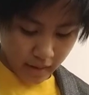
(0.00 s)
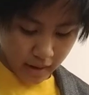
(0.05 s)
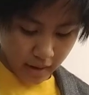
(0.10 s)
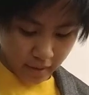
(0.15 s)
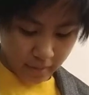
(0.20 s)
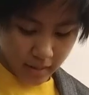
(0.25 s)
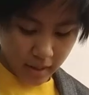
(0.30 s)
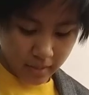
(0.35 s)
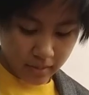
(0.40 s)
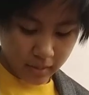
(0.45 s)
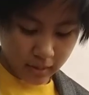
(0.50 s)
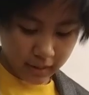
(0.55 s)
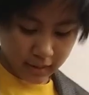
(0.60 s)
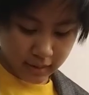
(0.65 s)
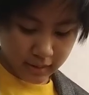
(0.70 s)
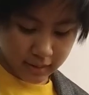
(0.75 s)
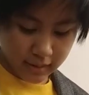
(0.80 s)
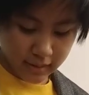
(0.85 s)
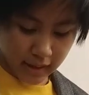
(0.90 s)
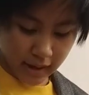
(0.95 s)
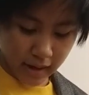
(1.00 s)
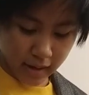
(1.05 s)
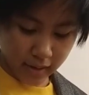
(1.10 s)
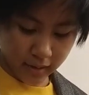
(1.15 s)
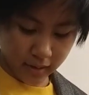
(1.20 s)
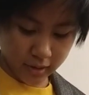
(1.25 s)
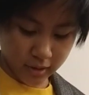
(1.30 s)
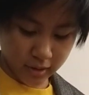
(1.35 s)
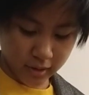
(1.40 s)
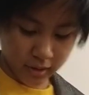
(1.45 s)
I remember the
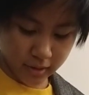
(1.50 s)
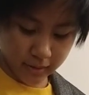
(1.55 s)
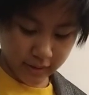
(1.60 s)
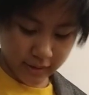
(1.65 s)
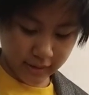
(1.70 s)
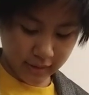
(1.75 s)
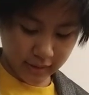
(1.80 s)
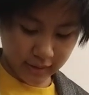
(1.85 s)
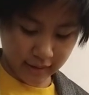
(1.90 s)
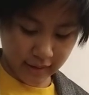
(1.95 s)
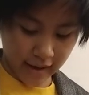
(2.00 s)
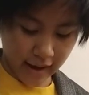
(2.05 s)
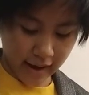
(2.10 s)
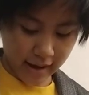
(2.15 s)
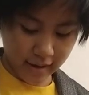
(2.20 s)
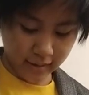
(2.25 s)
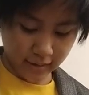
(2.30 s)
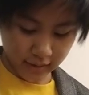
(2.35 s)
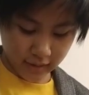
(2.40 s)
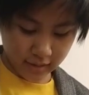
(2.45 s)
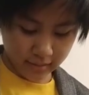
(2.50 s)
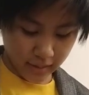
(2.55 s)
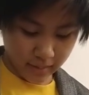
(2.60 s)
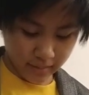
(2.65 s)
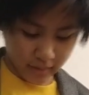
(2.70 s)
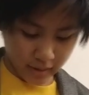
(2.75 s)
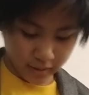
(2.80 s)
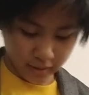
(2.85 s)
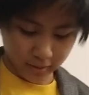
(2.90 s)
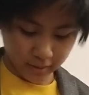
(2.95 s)
sirens shrieking in agony as
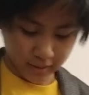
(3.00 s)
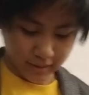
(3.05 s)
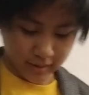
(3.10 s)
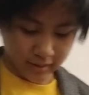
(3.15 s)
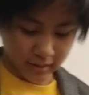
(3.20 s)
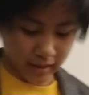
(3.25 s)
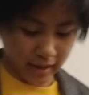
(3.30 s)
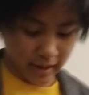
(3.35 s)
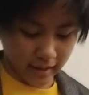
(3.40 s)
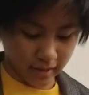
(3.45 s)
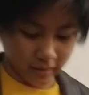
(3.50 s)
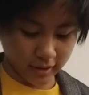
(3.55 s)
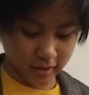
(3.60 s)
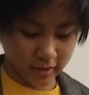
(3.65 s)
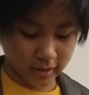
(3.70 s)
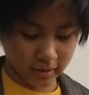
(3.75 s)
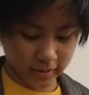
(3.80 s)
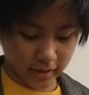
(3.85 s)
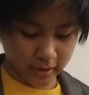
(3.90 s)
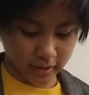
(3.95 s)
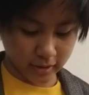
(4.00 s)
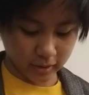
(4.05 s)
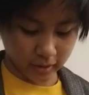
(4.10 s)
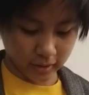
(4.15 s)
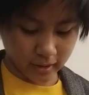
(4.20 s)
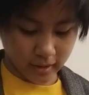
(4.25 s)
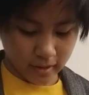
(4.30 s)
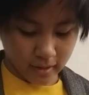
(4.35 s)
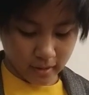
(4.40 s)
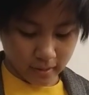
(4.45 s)
my mother was lying on a
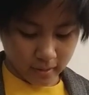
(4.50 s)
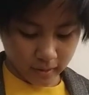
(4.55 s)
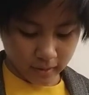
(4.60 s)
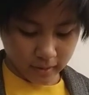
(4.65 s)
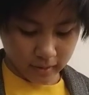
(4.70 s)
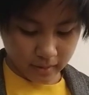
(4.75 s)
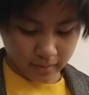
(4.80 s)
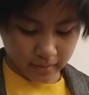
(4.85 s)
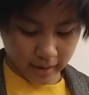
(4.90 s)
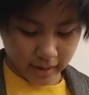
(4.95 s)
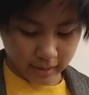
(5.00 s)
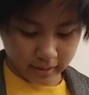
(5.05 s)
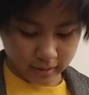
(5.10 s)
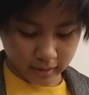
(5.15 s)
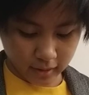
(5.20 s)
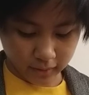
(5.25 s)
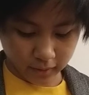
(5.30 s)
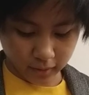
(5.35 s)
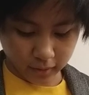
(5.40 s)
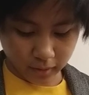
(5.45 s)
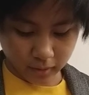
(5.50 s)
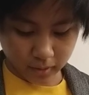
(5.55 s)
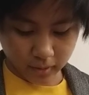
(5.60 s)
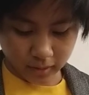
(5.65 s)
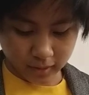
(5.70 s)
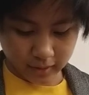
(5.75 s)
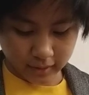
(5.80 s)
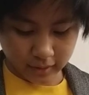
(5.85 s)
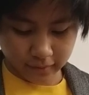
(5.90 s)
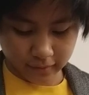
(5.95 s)
stretcher with the mask over her
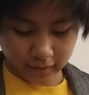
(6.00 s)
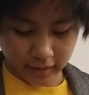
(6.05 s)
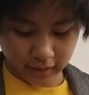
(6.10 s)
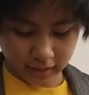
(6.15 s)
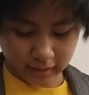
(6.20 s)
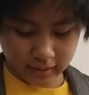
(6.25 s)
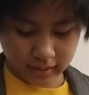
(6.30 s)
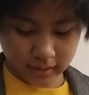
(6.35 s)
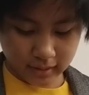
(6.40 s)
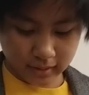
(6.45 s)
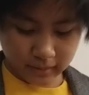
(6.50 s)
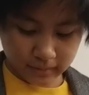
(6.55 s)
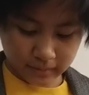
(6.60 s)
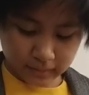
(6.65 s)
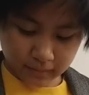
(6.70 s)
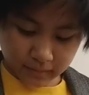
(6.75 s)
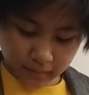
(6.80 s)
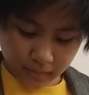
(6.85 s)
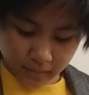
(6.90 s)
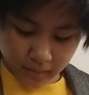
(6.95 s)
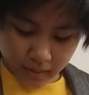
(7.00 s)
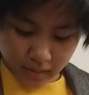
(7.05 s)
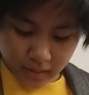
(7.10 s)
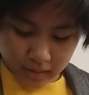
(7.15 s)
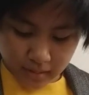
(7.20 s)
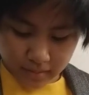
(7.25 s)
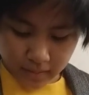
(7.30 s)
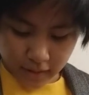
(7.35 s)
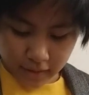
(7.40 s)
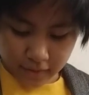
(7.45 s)
wounded face.
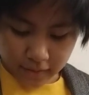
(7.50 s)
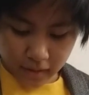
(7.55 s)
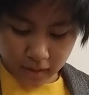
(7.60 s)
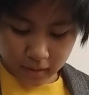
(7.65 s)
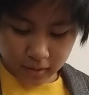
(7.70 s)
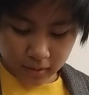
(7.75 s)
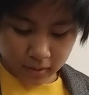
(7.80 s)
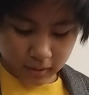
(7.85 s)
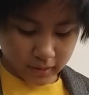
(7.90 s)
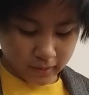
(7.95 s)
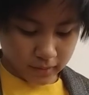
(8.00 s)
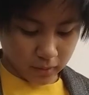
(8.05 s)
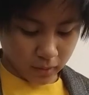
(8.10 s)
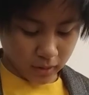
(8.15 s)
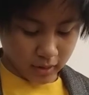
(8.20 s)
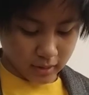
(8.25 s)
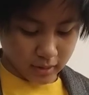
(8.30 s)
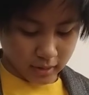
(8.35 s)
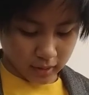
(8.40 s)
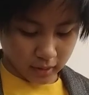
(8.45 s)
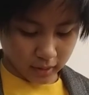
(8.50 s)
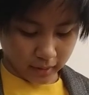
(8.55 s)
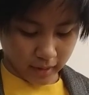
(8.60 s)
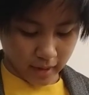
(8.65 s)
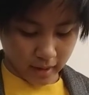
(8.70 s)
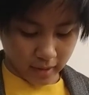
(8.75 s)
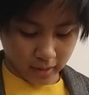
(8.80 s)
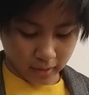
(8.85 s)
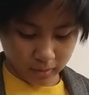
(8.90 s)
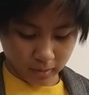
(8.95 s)
My father was forced to the
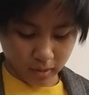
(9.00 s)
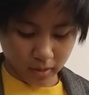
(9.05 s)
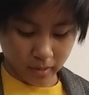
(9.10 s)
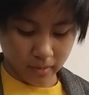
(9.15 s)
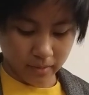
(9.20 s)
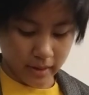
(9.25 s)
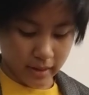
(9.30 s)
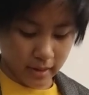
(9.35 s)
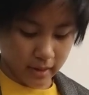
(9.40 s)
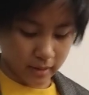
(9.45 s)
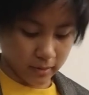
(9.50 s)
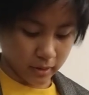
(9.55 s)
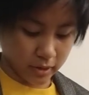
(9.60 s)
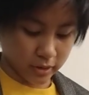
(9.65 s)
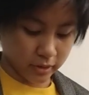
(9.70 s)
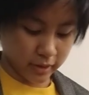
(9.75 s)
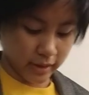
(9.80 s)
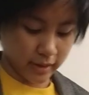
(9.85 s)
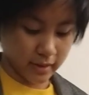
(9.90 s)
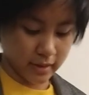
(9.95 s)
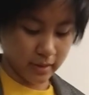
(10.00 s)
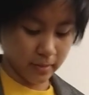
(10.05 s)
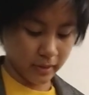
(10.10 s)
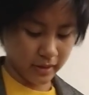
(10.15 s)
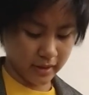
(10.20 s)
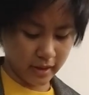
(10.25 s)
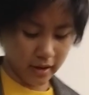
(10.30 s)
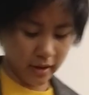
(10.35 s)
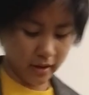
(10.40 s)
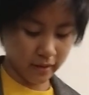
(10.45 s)
ground while a man restrained him
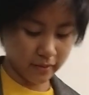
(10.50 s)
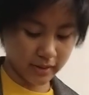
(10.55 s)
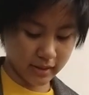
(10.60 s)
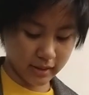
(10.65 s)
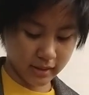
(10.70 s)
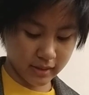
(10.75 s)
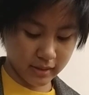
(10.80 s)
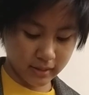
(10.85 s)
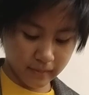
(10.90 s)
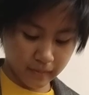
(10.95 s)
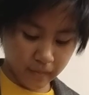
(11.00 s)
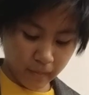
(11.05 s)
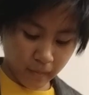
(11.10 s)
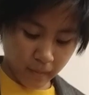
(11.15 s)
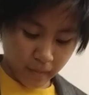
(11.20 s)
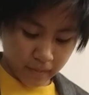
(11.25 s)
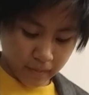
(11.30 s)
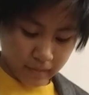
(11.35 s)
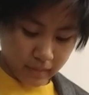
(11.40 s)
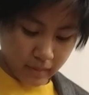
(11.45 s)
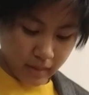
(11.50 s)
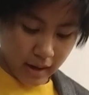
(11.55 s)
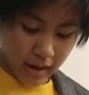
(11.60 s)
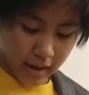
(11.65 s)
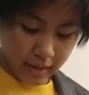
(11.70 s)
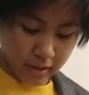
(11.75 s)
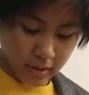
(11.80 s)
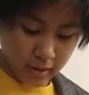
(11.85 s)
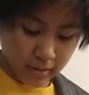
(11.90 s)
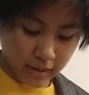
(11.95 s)
with cuffs.
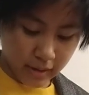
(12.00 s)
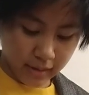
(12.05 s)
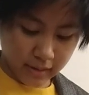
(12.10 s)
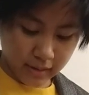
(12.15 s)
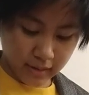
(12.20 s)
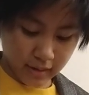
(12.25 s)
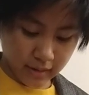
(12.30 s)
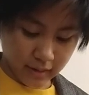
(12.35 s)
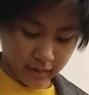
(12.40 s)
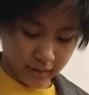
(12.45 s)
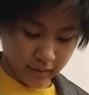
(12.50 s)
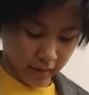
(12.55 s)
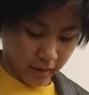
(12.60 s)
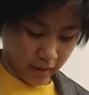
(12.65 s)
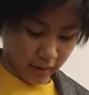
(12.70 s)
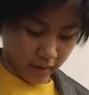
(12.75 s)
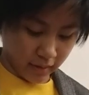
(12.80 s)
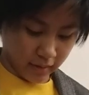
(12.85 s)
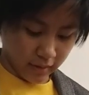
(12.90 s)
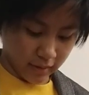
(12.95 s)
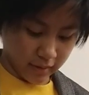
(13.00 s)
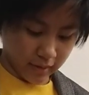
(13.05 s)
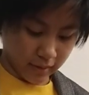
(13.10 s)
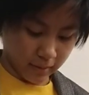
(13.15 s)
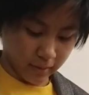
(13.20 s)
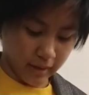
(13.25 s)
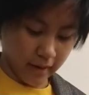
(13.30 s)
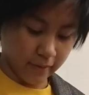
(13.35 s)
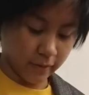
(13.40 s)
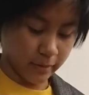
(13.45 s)
I knew right then and there
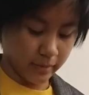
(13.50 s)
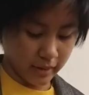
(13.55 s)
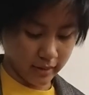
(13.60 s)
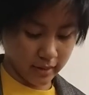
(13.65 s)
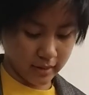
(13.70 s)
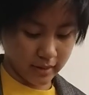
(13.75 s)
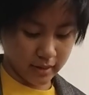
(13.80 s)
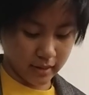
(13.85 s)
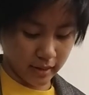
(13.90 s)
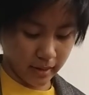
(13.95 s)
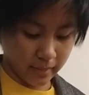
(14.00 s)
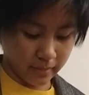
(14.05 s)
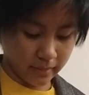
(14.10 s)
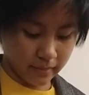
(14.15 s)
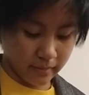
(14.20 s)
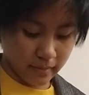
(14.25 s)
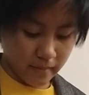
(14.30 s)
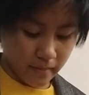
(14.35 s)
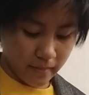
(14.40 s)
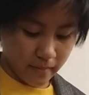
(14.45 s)
nothing would ever be the same.